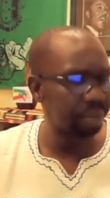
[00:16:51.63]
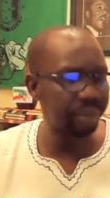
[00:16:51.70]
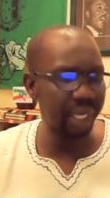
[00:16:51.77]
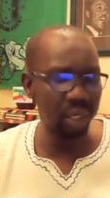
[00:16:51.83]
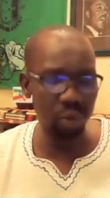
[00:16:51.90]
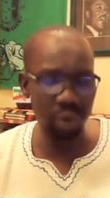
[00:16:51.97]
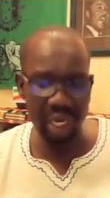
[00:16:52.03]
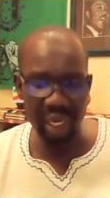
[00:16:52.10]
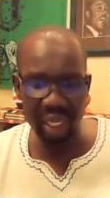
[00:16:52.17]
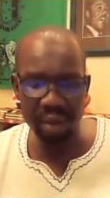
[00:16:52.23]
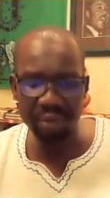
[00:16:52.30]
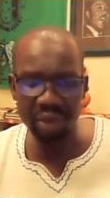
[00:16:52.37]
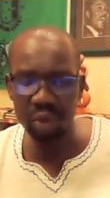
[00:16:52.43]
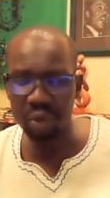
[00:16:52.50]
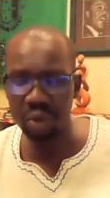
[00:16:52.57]
But when I
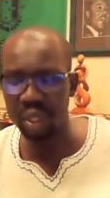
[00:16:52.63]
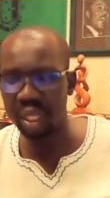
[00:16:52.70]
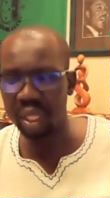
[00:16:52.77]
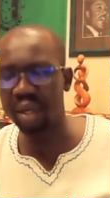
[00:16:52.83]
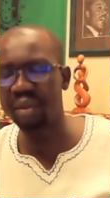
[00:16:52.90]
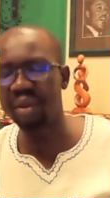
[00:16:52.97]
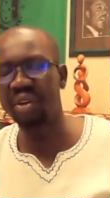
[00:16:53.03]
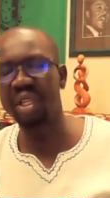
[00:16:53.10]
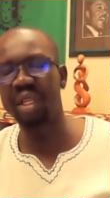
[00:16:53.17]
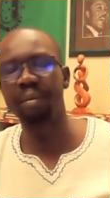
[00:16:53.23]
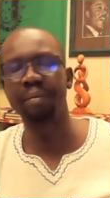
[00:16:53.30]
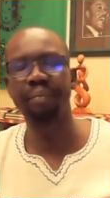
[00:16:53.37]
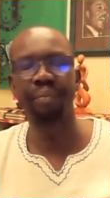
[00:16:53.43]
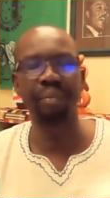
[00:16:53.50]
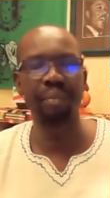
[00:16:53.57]
come to the other
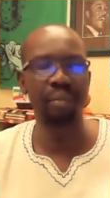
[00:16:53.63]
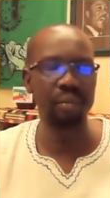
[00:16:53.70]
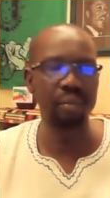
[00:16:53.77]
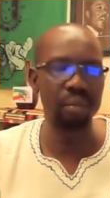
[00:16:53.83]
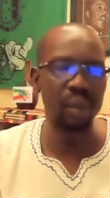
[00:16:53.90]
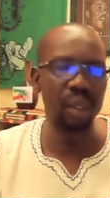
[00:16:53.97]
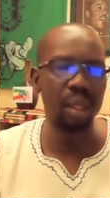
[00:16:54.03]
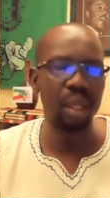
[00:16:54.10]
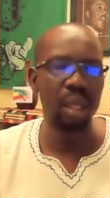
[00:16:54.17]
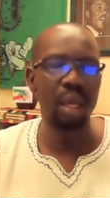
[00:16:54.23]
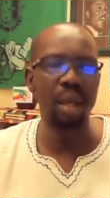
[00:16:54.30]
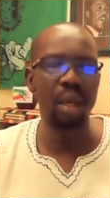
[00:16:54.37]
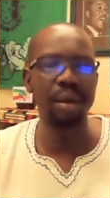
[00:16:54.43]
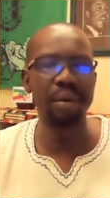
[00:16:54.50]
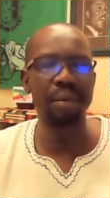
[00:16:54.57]
team,
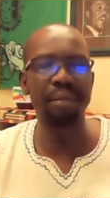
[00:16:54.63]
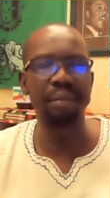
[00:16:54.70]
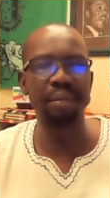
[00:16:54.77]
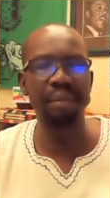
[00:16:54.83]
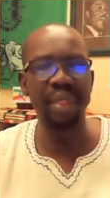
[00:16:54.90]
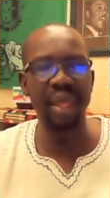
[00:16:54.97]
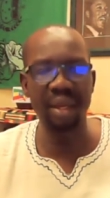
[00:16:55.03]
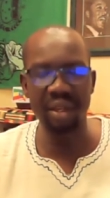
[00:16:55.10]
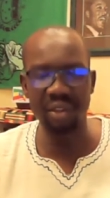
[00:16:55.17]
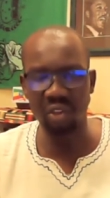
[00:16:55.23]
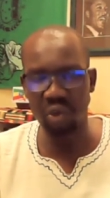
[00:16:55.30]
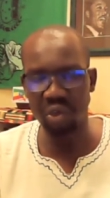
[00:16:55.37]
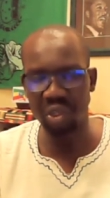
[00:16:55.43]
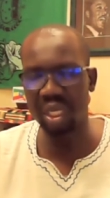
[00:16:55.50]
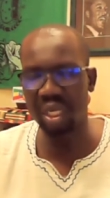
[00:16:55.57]
that
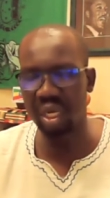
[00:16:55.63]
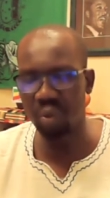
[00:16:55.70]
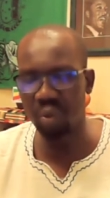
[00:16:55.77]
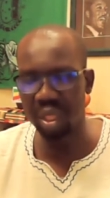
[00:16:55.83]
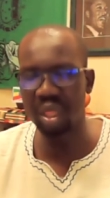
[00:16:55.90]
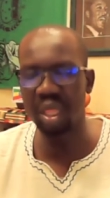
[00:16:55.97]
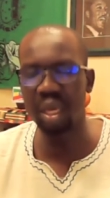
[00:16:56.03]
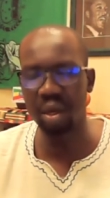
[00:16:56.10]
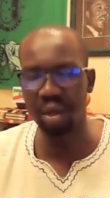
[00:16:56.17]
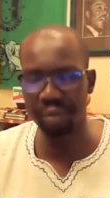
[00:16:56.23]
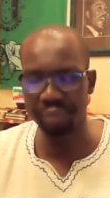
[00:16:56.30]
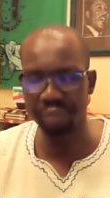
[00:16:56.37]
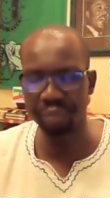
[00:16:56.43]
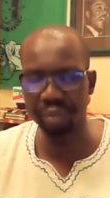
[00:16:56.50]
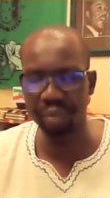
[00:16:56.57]
associated with
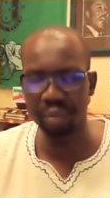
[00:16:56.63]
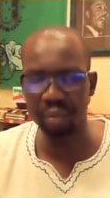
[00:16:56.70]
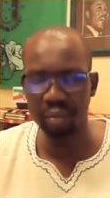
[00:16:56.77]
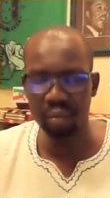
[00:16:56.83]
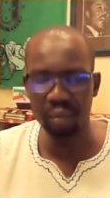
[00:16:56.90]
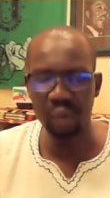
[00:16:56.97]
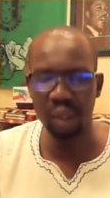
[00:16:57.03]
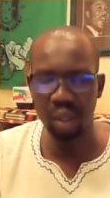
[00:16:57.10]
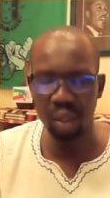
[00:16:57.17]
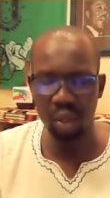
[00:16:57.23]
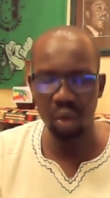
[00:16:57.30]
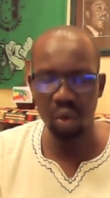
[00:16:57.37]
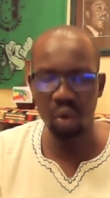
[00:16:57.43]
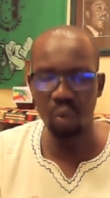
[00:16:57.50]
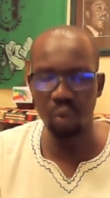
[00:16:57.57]
the
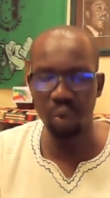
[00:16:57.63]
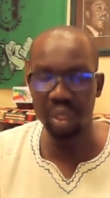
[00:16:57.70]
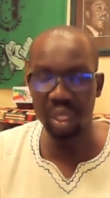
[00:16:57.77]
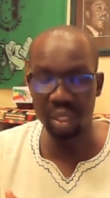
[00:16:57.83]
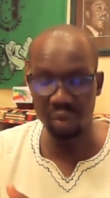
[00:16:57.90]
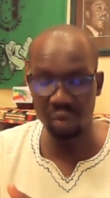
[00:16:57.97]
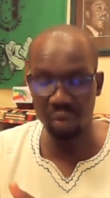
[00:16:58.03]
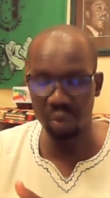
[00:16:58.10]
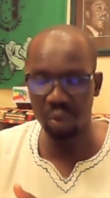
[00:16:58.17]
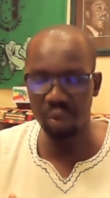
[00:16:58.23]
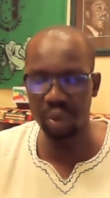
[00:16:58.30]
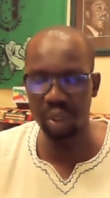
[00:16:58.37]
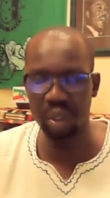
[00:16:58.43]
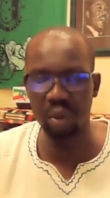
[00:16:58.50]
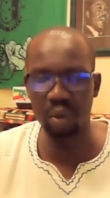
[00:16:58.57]

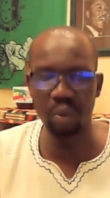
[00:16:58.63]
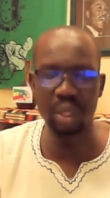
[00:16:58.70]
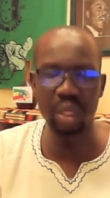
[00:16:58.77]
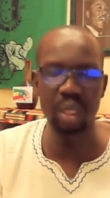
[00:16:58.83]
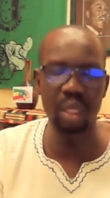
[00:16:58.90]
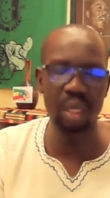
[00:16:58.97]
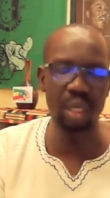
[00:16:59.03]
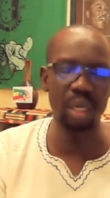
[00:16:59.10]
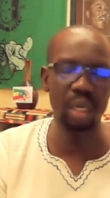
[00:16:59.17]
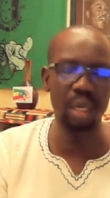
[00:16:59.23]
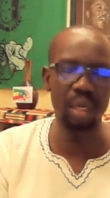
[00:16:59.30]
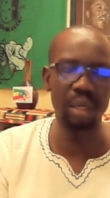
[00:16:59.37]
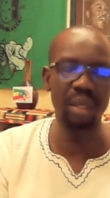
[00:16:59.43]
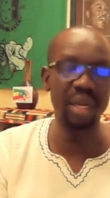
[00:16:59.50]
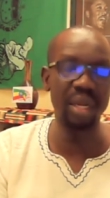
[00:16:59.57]

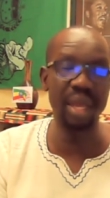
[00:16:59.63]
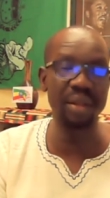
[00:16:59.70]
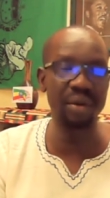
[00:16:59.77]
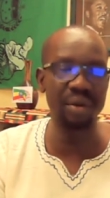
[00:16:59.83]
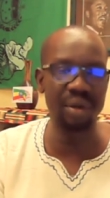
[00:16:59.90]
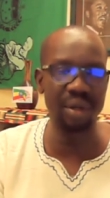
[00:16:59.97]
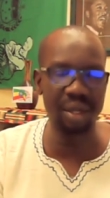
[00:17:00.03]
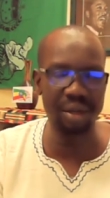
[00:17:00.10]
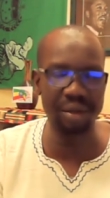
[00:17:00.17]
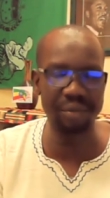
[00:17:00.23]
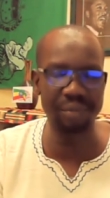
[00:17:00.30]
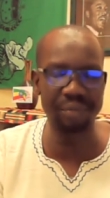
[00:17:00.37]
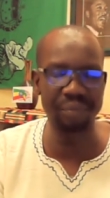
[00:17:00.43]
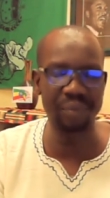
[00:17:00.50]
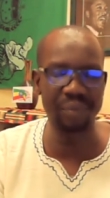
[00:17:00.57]
9
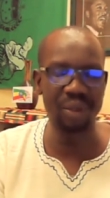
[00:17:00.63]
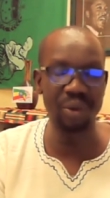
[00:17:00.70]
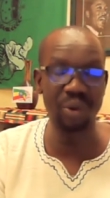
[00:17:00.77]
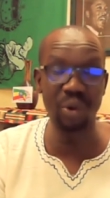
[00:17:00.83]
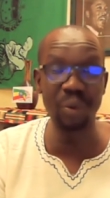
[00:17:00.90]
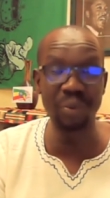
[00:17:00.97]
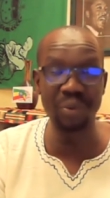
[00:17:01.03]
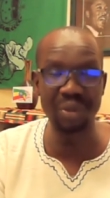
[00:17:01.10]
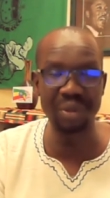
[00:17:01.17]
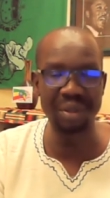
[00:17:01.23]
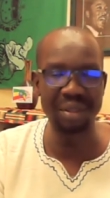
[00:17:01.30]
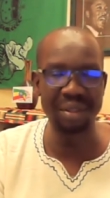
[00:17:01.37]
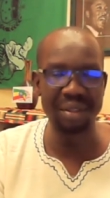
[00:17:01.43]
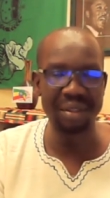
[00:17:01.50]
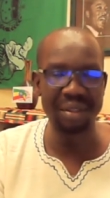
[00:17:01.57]
groups,
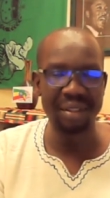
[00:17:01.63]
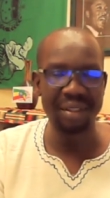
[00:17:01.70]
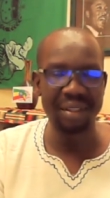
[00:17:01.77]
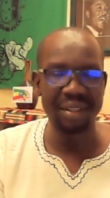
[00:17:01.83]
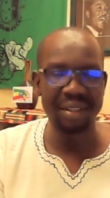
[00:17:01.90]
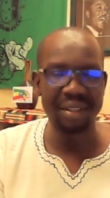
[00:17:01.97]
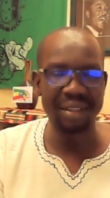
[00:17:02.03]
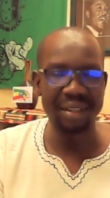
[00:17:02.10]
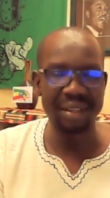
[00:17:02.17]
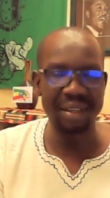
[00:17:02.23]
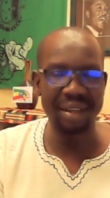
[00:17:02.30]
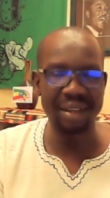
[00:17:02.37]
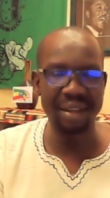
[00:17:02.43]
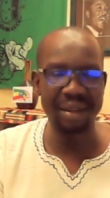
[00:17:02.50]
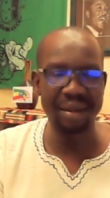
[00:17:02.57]

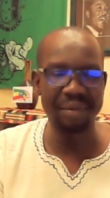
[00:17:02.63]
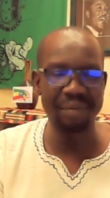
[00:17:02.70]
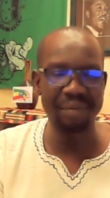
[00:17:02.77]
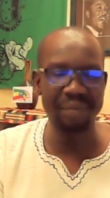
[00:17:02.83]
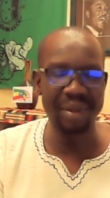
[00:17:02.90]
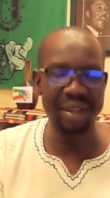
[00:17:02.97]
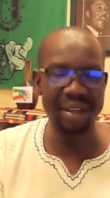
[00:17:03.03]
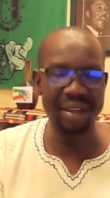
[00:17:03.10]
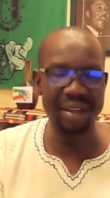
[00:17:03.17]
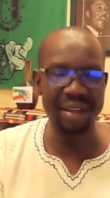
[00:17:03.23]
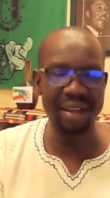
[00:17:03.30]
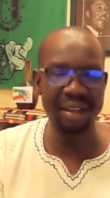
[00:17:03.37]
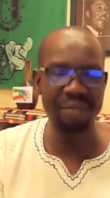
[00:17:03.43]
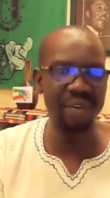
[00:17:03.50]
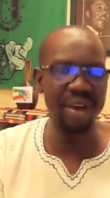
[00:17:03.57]

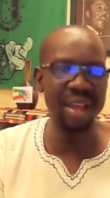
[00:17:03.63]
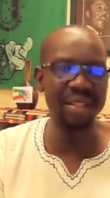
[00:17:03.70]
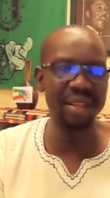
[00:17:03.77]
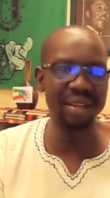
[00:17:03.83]
I find